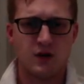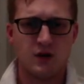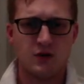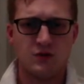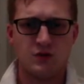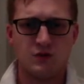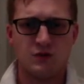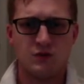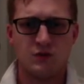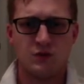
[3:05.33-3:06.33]
when
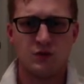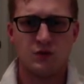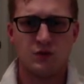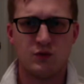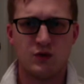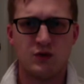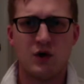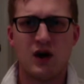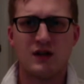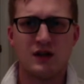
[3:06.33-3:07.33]
you
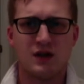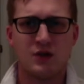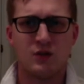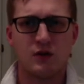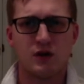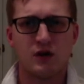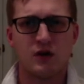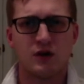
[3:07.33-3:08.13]
walk in that door,